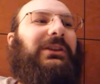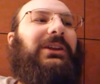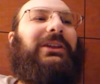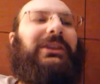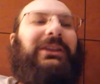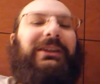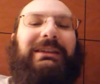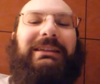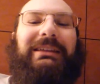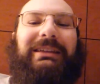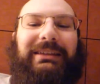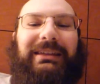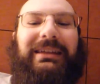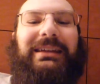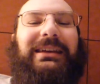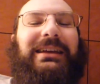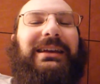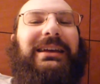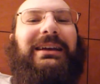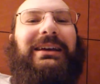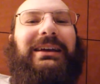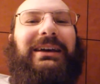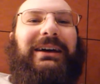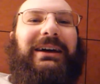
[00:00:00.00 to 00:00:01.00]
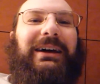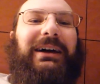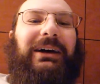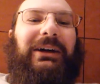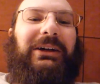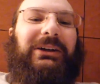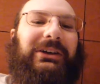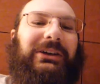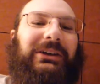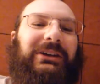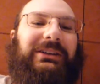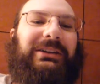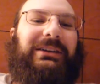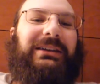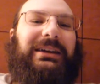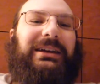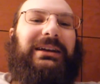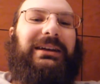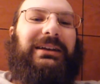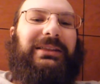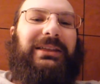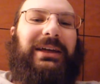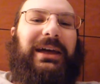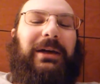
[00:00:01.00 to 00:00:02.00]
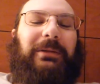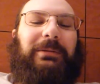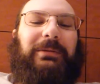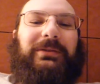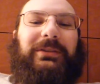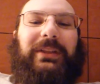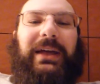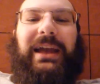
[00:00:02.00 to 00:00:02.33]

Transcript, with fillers: uh, that